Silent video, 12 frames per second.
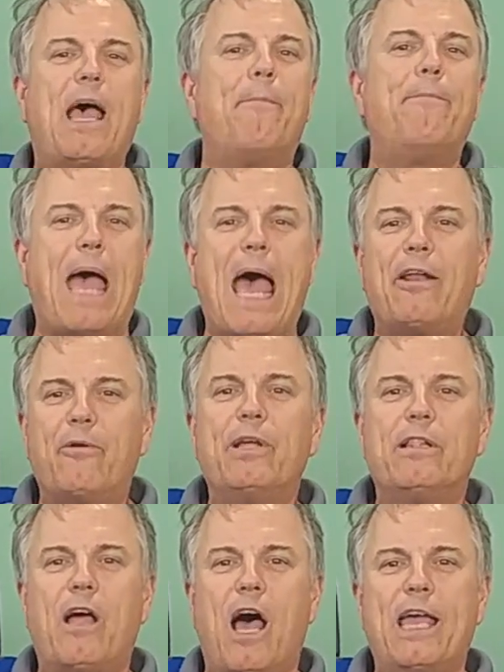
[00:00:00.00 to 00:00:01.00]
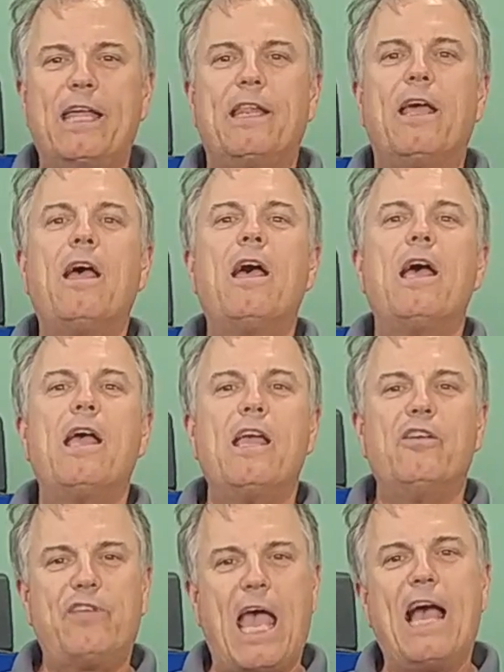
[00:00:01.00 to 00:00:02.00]
that battery light
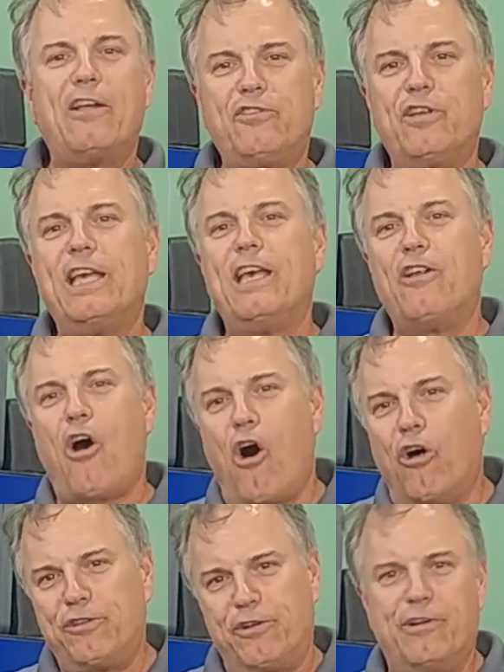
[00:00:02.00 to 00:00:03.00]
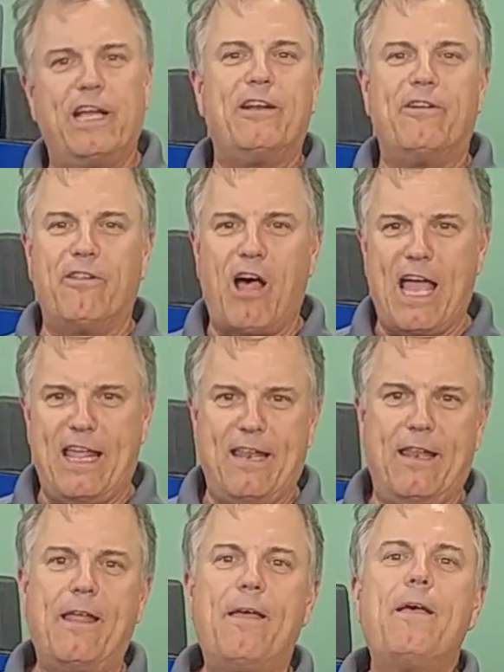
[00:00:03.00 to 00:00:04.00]
is actually an alternator light.
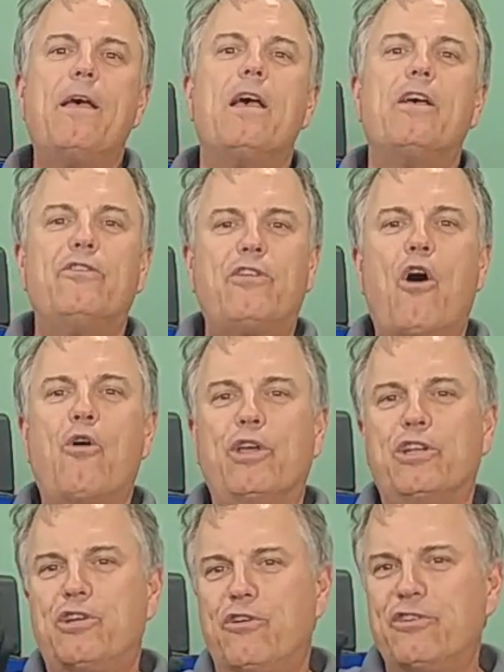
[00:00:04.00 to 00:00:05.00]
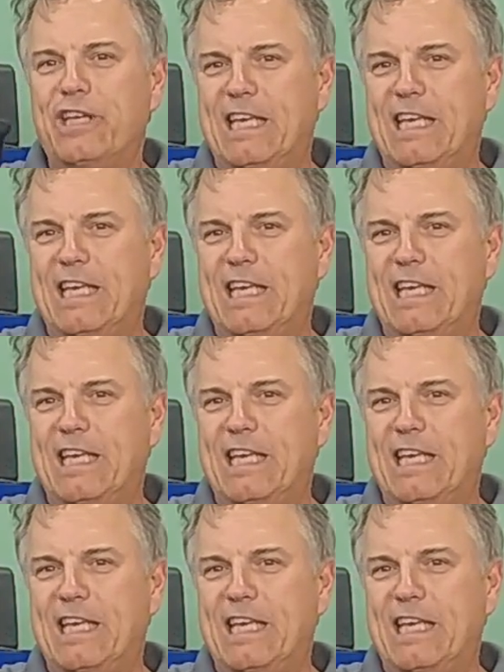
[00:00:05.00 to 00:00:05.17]
So you turn the